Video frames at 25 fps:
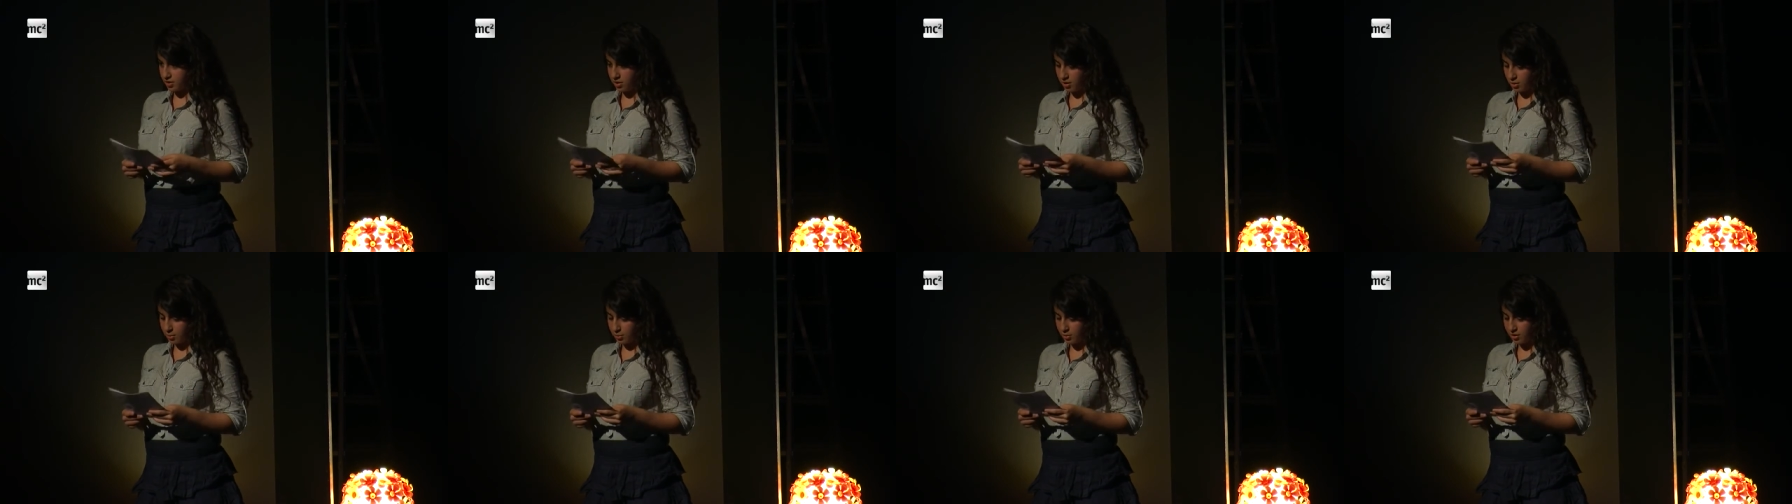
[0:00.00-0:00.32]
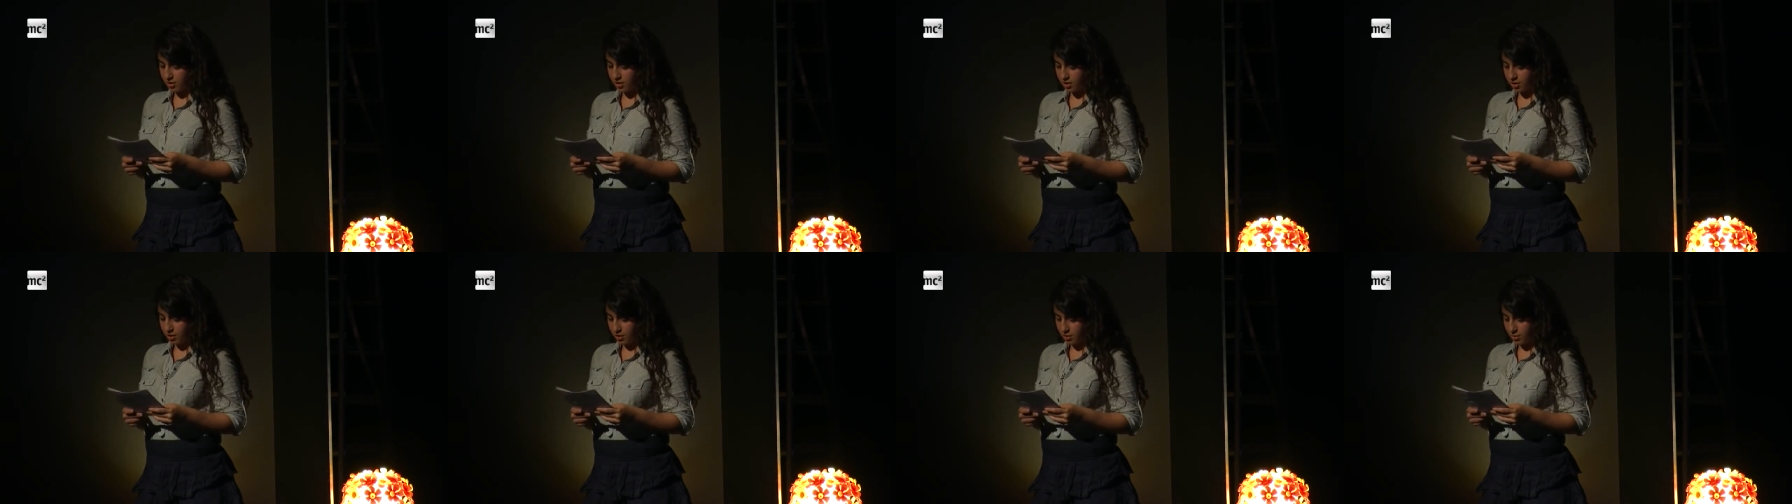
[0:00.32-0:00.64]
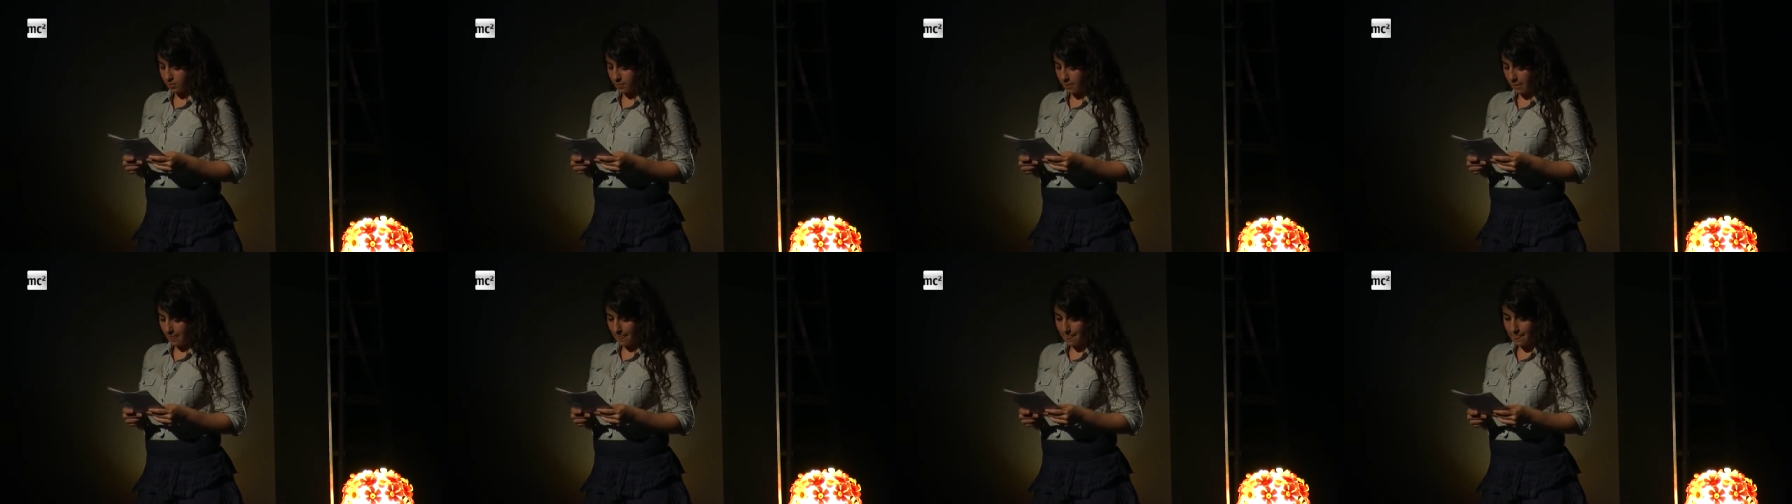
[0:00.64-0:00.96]
that a bit later.
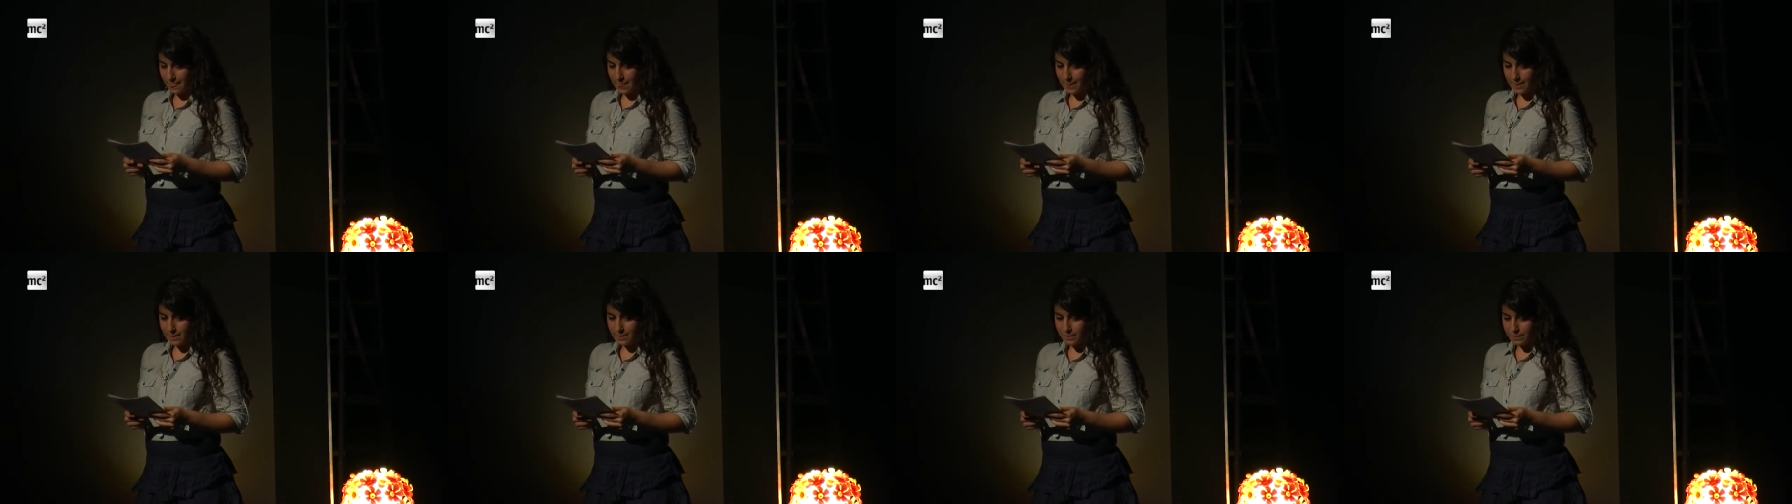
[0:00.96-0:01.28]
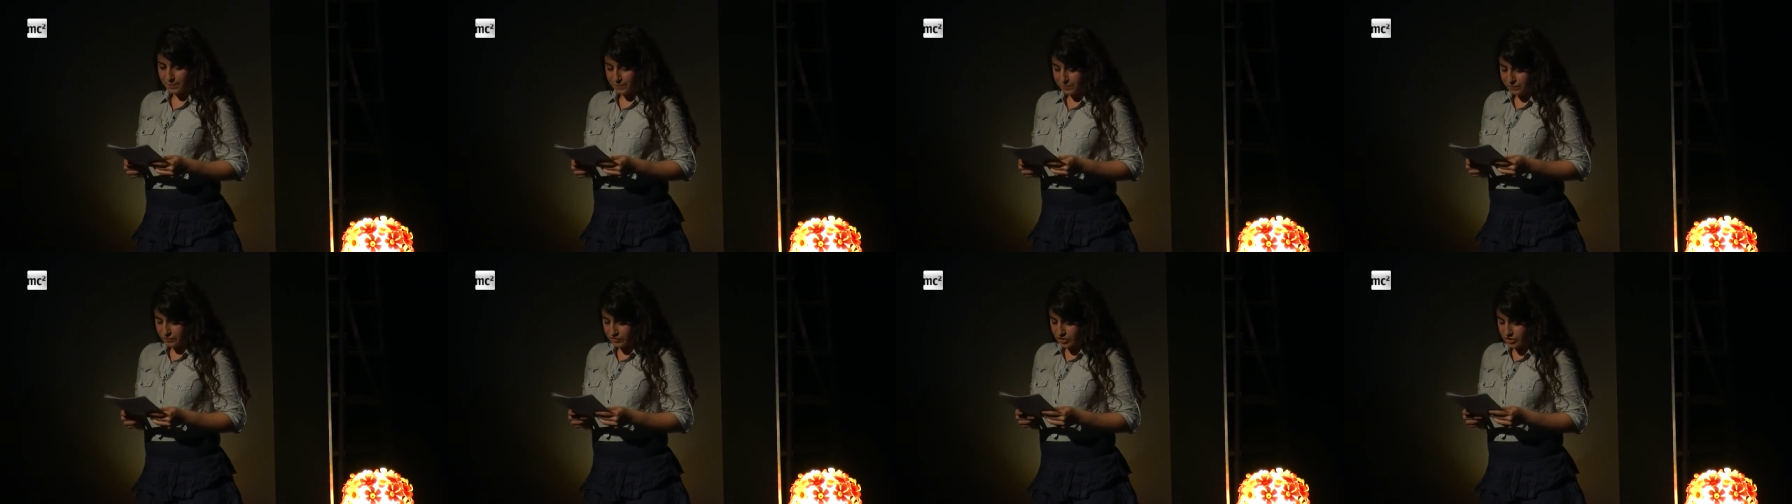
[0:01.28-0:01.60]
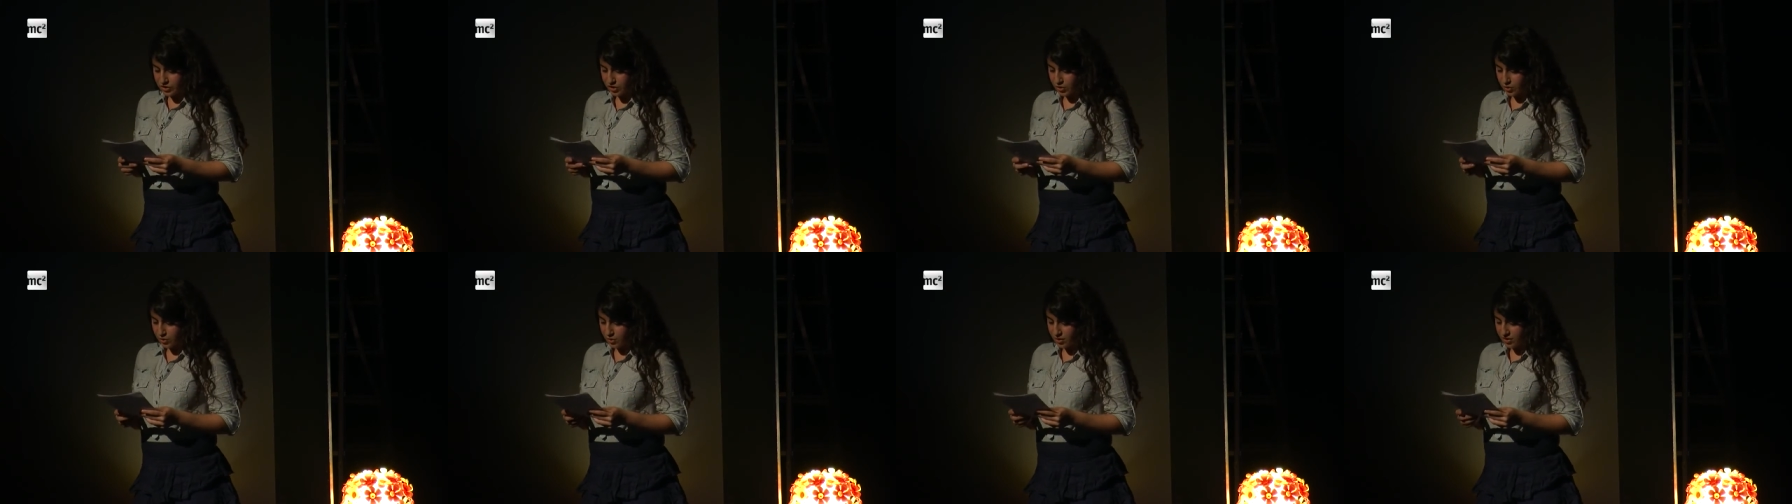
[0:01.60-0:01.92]

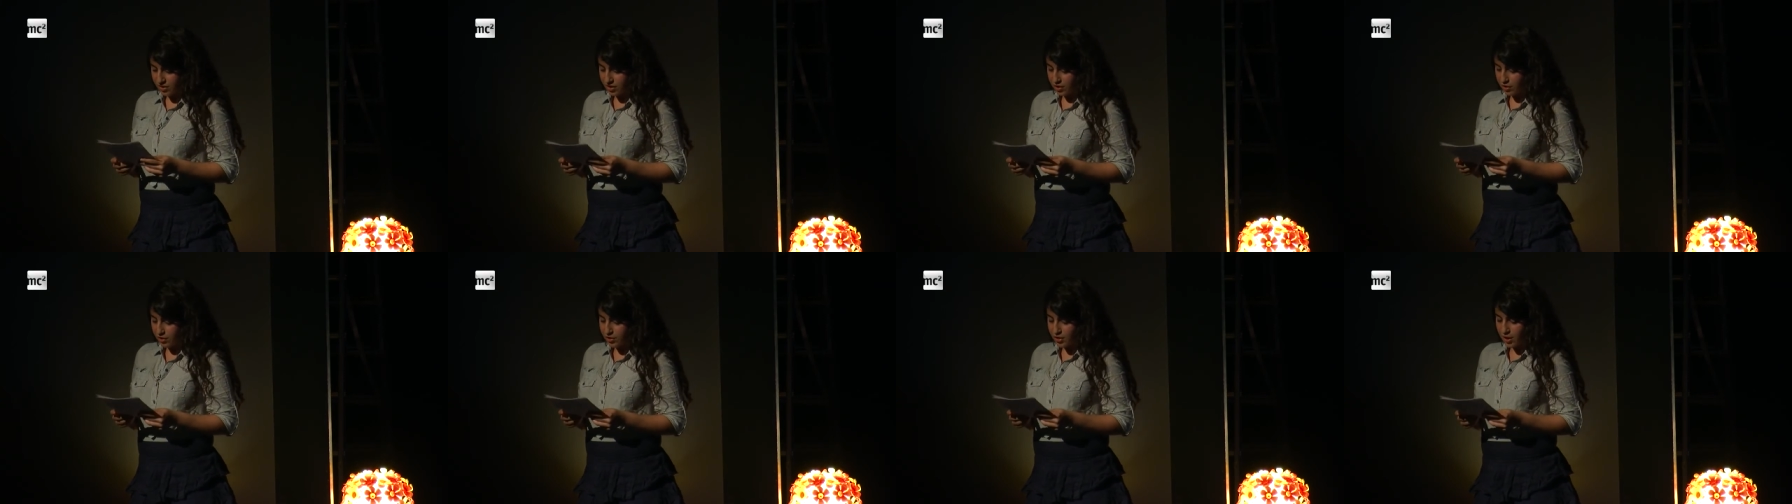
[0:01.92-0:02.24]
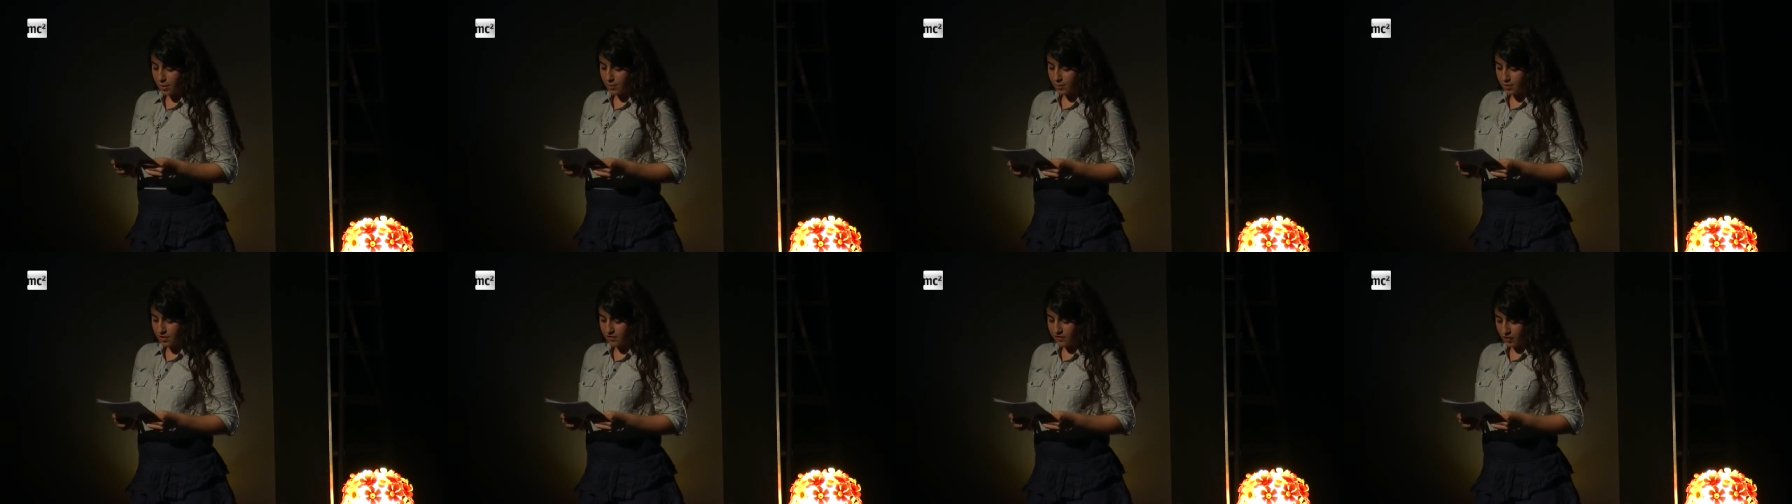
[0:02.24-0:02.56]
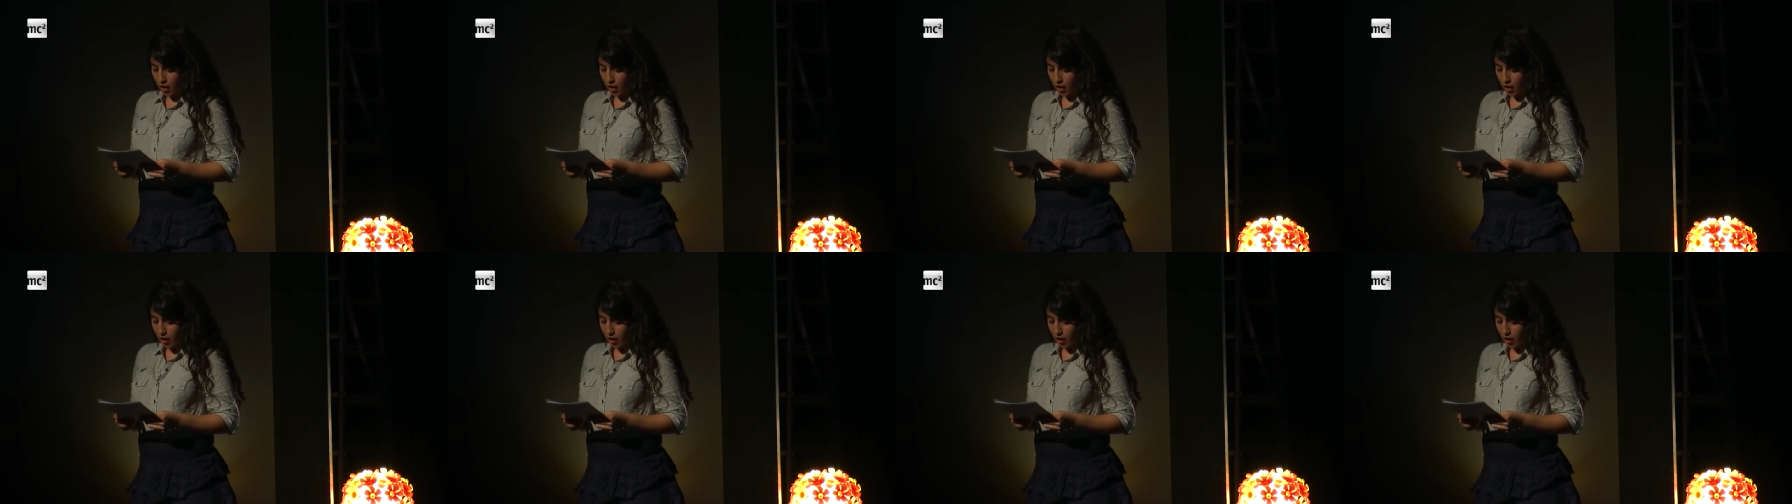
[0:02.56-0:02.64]
So there are a number